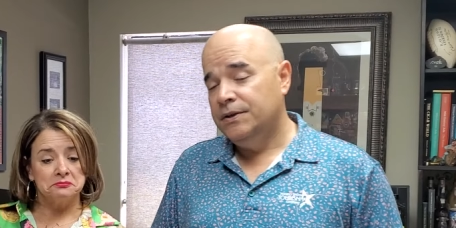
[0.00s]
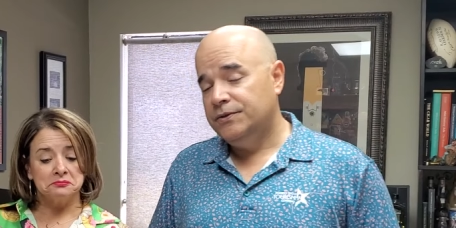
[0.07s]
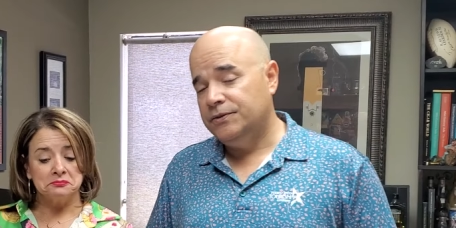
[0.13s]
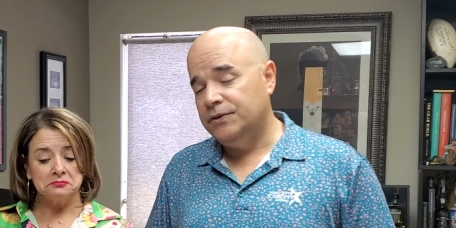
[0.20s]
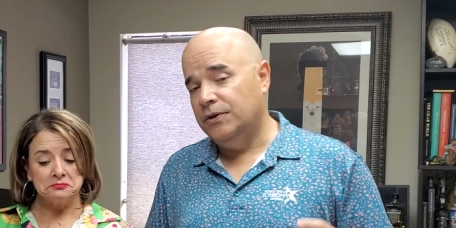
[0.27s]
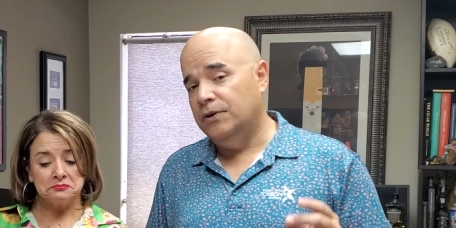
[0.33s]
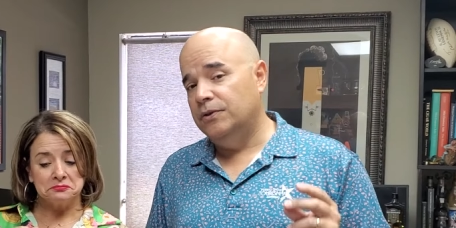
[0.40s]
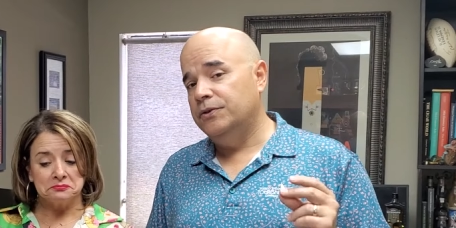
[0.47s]

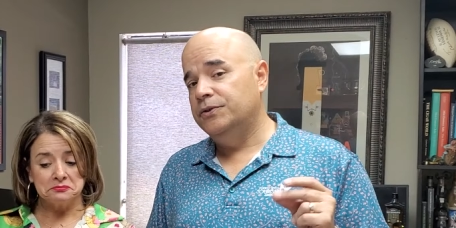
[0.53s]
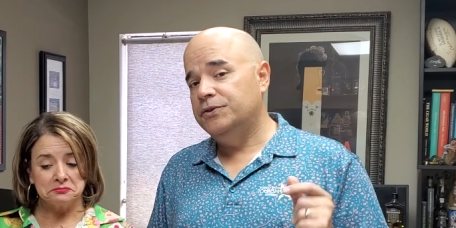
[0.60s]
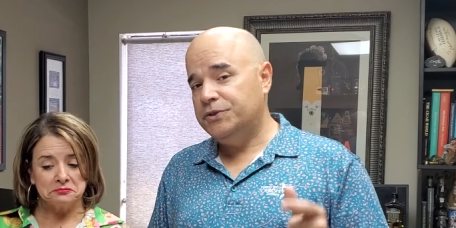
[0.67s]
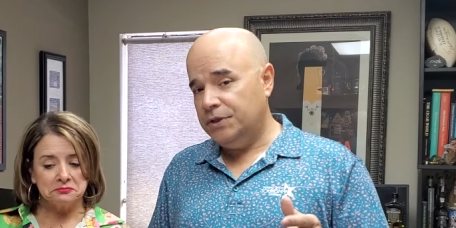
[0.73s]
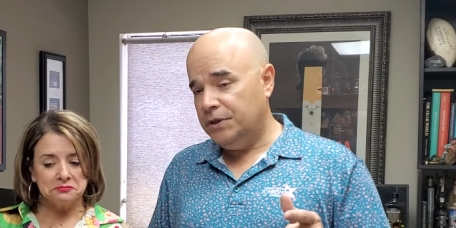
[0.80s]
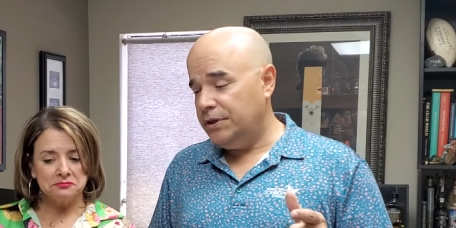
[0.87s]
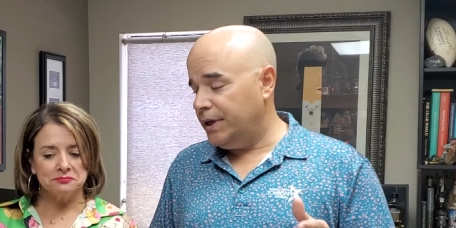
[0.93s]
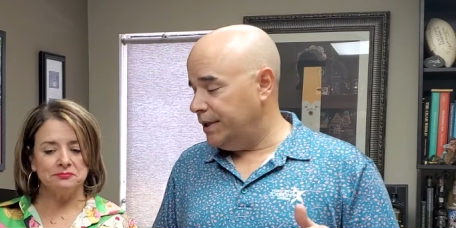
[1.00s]
Speaker 1: So you
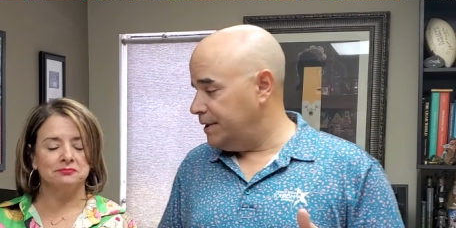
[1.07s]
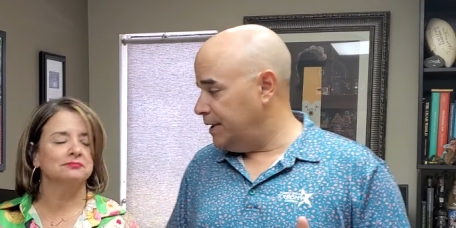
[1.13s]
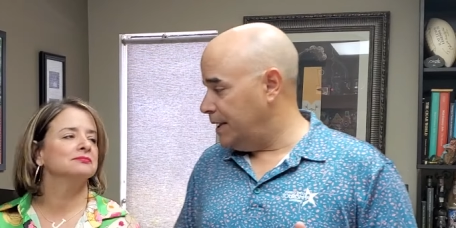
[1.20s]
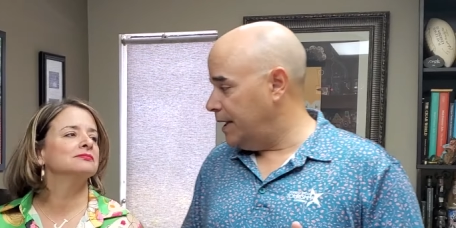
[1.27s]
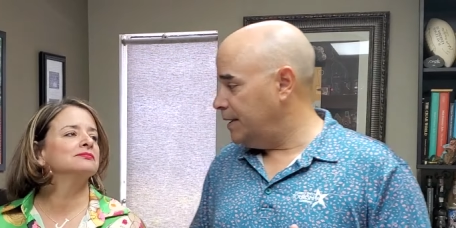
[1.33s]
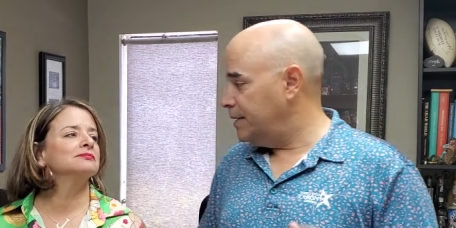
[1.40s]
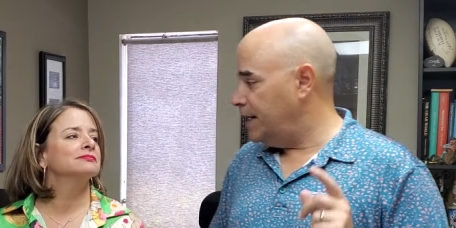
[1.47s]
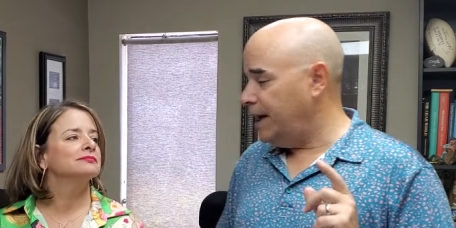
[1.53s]
should look into
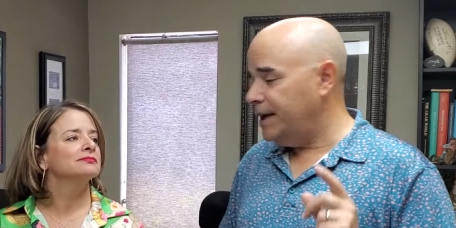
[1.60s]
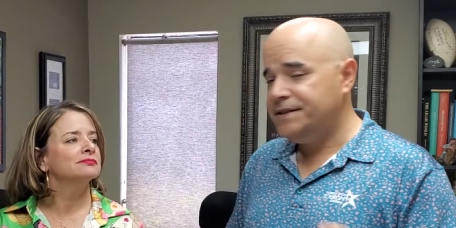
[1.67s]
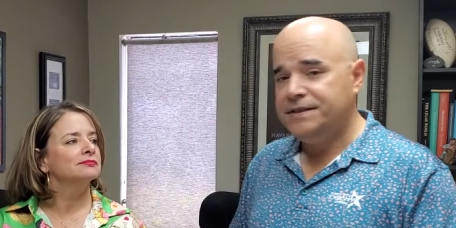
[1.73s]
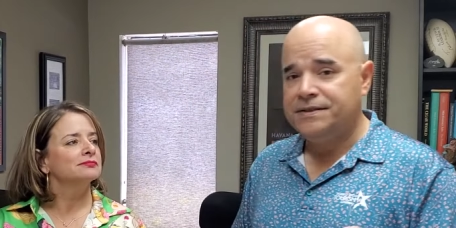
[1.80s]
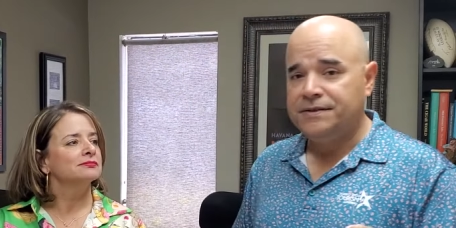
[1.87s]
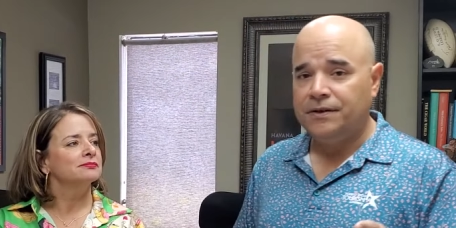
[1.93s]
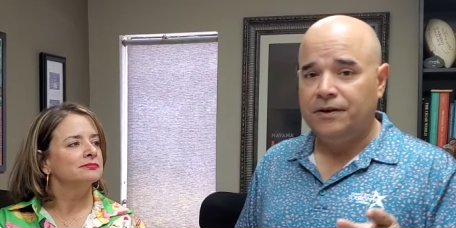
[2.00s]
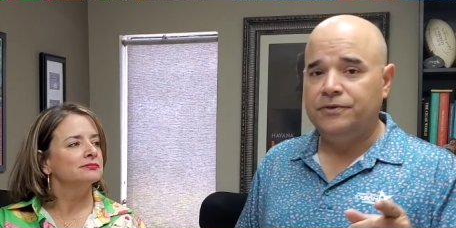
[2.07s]
that.
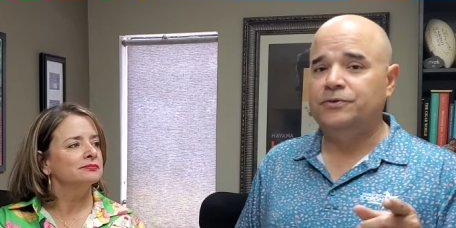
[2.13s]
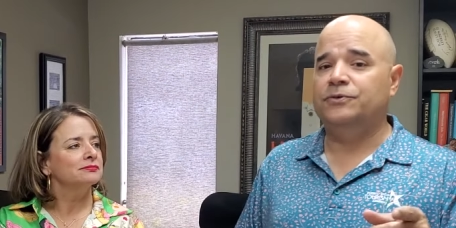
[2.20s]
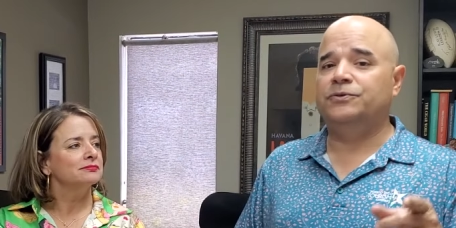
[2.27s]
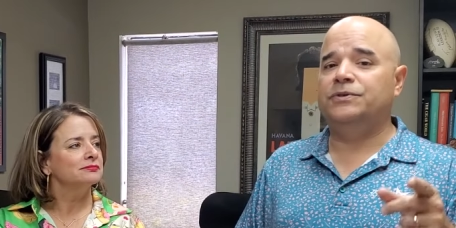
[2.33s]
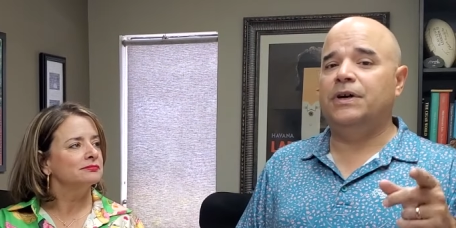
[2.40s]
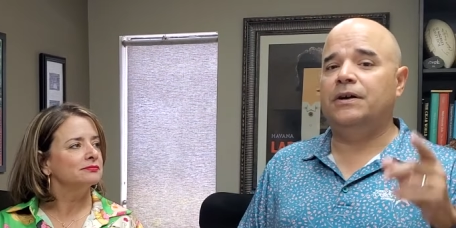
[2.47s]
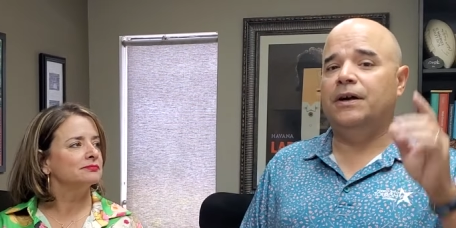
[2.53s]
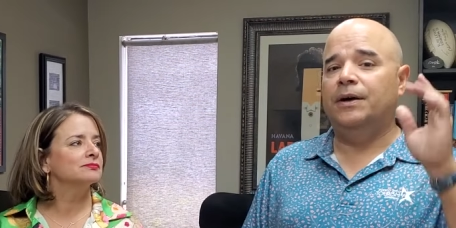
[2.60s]

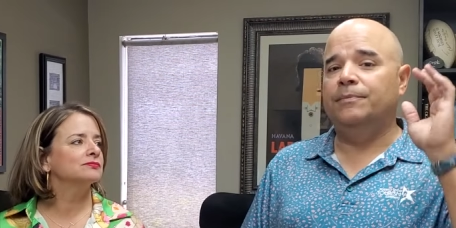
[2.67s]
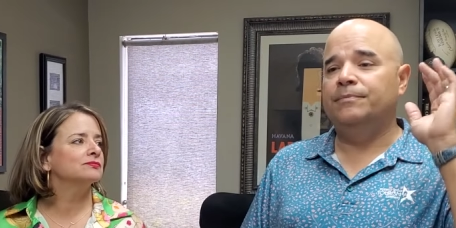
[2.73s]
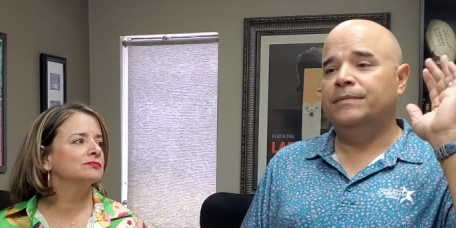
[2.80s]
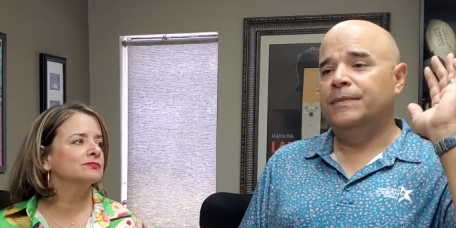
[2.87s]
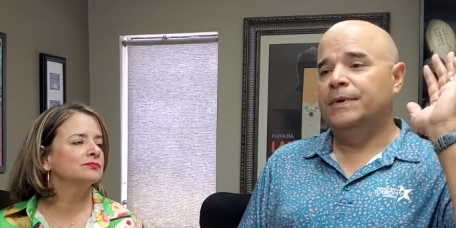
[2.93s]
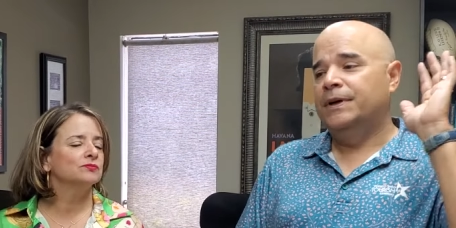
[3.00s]
ACCigarSocial.com.